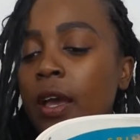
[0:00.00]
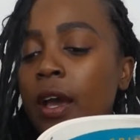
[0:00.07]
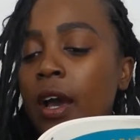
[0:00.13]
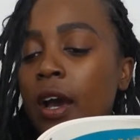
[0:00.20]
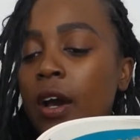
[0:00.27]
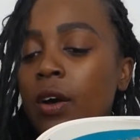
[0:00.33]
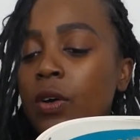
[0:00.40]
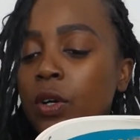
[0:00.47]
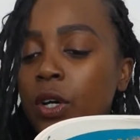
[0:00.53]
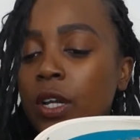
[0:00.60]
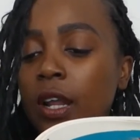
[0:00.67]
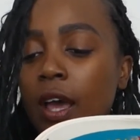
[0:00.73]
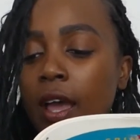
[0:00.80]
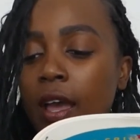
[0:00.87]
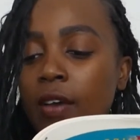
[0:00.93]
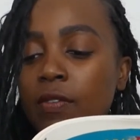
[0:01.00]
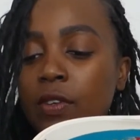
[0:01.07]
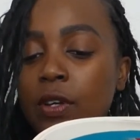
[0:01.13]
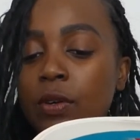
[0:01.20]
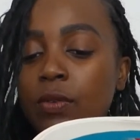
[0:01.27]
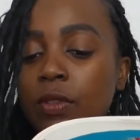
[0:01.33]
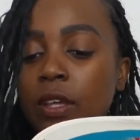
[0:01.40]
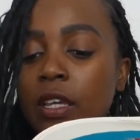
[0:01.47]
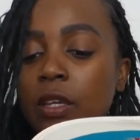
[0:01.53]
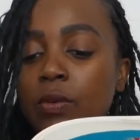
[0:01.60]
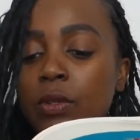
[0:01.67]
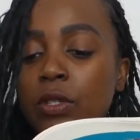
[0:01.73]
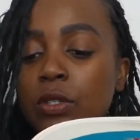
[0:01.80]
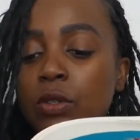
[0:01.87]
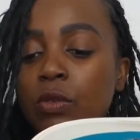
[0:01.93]
How could I have known that he
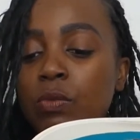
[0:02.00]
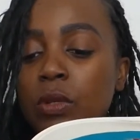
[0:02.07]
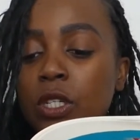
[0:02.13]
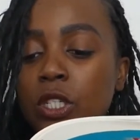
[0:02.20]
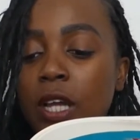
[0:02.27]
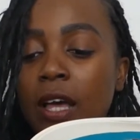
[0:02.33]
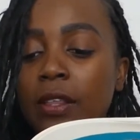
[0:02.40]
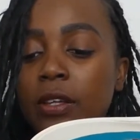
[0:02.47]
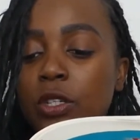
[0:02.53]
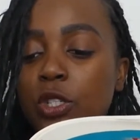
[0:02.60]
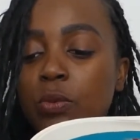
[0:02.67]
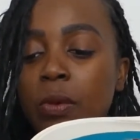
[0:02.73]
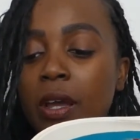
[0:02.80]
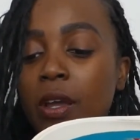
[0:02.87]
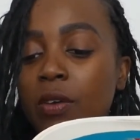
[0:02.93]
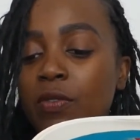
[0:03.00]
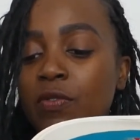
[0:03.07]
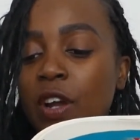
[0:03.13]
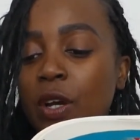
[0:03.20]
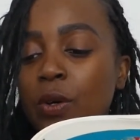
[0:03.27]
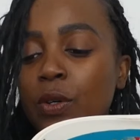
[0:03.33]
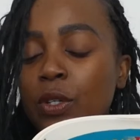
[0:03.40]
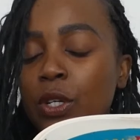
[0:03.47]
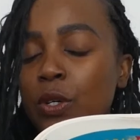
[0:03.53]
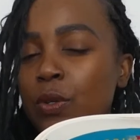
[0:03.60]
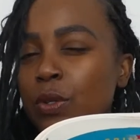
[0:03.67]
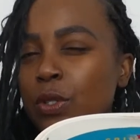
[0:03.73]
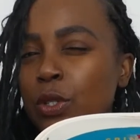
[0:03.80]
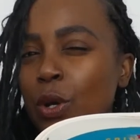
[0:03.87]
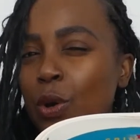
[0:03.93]
would soon be challenged by a
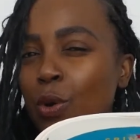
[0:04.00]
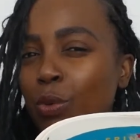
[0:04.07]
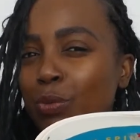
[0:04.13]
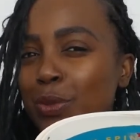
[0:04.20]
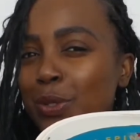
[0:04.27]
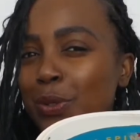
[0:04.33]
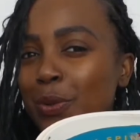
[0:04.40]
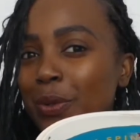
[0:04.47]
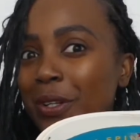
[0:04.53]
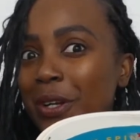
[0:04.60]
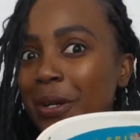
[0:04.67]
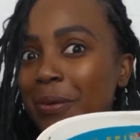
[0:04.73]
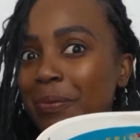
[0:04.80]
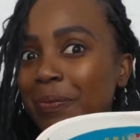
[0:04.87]
freckle-nosed homeschooler?